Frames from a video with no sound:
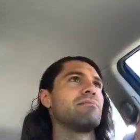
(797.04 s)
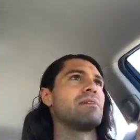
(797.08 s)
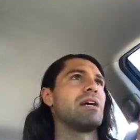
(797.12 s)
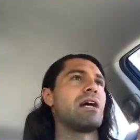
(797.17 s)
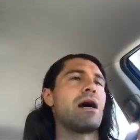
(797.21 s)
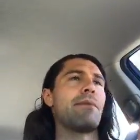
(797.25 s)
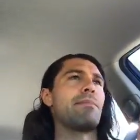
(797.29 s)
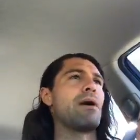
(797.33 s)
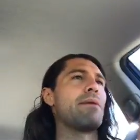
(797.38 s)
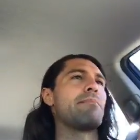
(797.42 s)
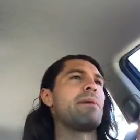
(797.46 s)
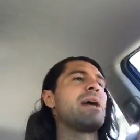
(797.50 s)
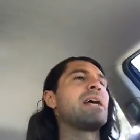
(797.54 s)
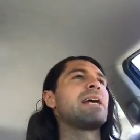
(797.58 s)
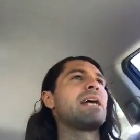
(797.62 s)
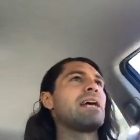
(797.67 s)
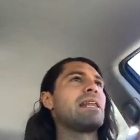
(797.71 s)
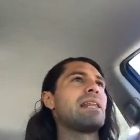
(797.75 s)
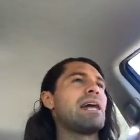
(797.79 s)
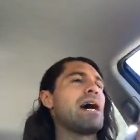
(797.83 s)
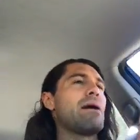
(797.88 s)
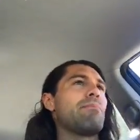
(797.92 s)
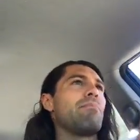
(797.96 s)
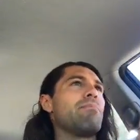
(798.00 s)
And I'm not
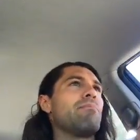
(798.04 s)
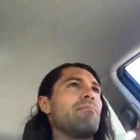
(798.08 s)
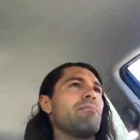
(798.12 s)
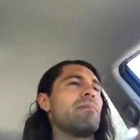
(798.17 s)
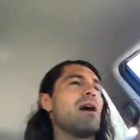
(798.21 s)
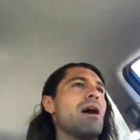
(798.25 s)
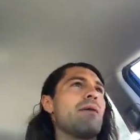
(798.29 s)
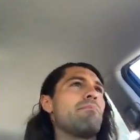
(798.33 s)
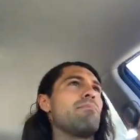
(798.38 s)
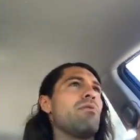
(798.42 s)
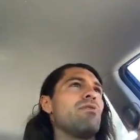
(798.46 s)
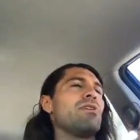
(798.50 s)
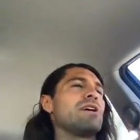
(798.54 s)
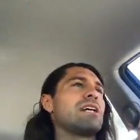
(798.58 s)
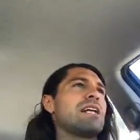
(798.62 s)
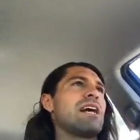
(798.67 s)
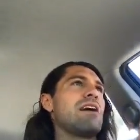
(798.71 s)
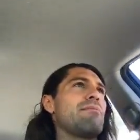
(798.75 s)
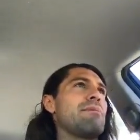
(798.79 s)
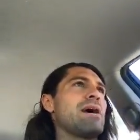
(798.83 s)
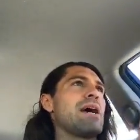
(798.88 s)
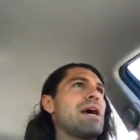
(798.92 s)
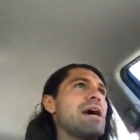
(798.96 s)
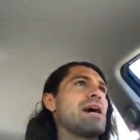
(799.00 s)
making that up, pulling it
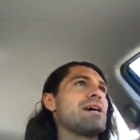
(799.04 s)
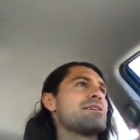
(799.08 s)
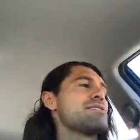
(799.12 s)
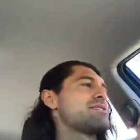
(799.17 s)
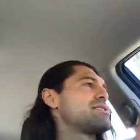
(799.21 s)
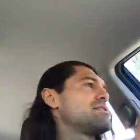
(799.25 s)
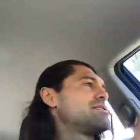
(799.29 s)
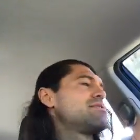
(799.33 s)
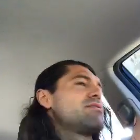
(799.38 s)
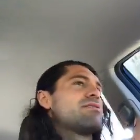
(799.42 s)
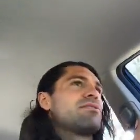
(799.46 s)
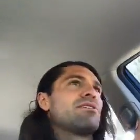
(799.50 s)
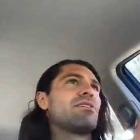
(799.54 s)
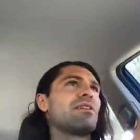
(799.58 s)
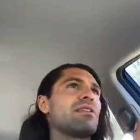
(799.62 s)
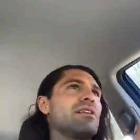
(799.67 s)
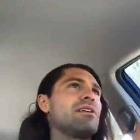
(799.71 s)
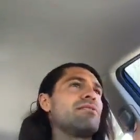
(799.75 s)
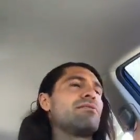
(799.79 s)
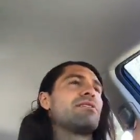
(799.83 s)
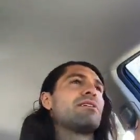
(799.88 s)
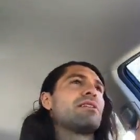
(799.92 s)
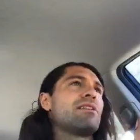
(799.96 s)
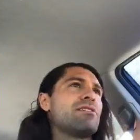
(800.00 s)
out my ass. You can look.
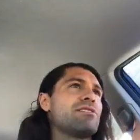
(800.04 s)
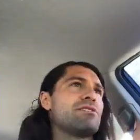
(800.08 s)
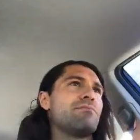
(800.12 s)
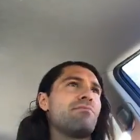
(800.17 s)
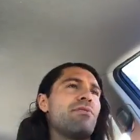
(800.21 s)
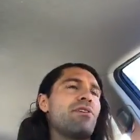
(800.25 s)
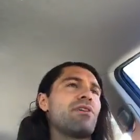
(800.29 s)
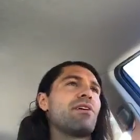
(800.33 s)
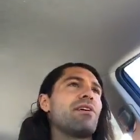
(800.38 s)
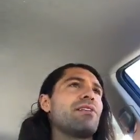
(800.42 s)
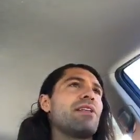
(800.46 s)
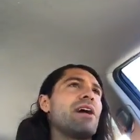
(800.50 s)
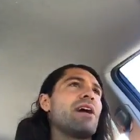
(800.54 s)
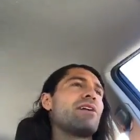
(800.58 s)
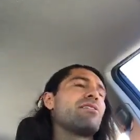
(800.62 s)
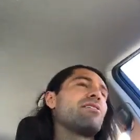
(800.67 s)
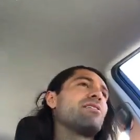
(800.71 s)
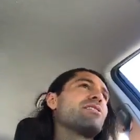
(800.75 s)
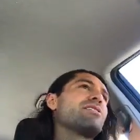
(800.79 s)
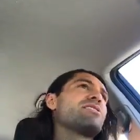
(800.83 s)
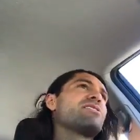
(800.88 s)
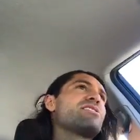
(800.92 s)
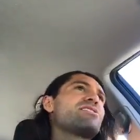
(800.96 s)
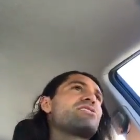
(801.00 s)
You can. There's a book on that
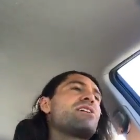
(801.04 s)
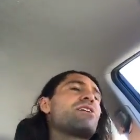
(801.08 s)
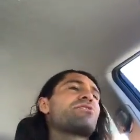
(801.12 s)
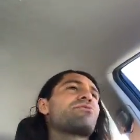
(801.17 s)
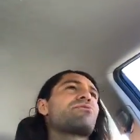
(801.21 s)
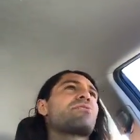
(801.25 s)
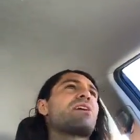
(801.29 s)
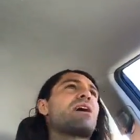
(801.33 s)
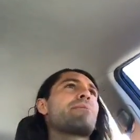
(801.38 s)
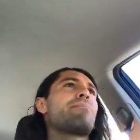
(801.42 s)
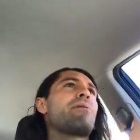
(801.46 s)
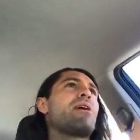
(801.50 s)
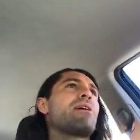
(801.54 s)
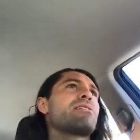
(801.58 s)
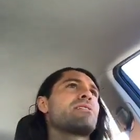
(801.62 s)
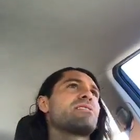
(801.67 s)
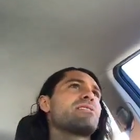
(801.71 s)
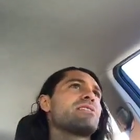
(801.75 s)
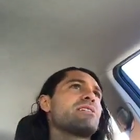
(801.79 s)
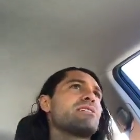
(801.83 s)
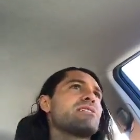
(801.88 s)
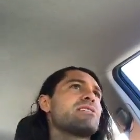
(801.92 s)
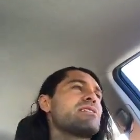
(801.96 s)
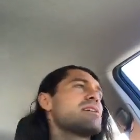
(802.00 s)
called "The Testosterone
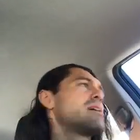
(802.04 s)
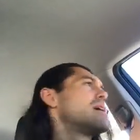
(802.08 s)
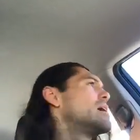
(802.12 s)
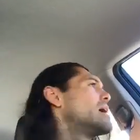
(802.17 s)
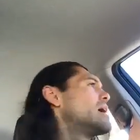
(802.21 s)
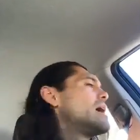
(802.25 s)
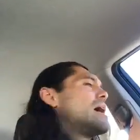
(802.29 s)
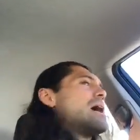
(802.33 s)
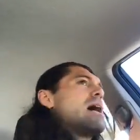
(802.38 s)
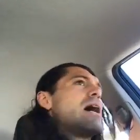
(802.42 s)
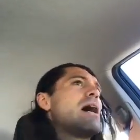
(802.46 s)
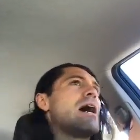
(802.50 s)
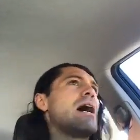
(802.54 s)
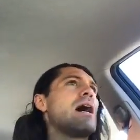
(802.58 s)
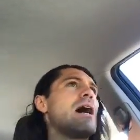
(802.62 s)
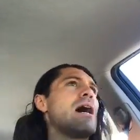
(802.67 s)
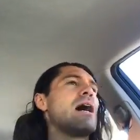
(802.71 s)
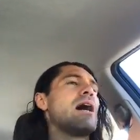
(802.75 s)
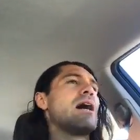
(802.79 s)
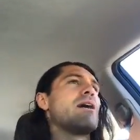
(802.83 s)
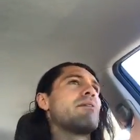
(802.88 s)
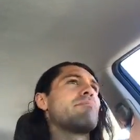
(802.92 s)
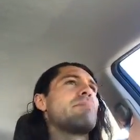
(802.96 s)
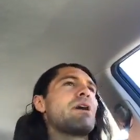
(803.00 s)
Hypothesis"
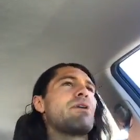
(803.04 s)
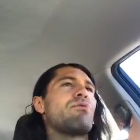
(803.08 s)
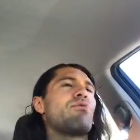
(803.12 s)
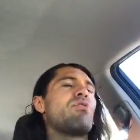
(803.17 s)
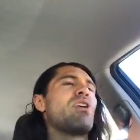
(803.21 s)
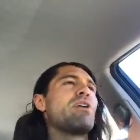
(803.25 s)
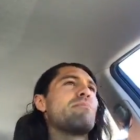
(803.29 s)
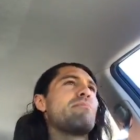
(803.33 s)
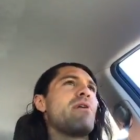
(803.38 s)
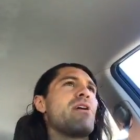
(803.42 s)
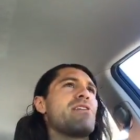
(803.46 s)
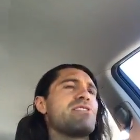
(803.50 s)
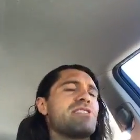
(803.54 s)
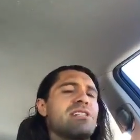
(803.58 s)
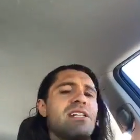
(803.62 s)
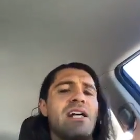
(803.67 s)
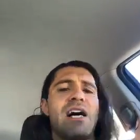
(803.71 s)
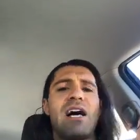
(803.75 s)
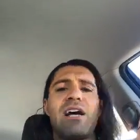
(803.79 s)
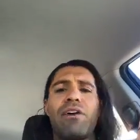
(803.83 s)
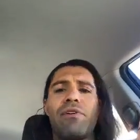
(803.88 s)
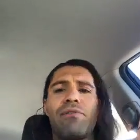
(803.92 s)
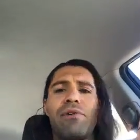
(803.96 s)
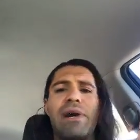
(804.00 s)
uh, by Roy
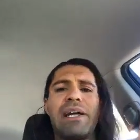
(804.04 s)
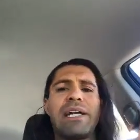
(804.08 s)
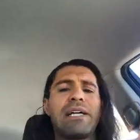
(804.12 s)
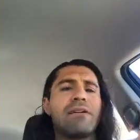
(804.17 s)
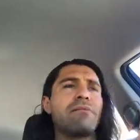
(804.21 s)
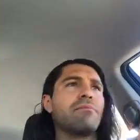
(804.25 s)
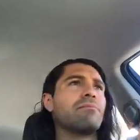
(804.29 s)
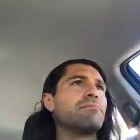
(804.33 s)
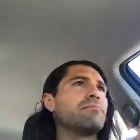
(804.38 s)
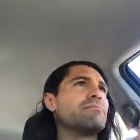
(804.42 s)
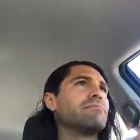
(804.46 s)
Barzilai. Read it.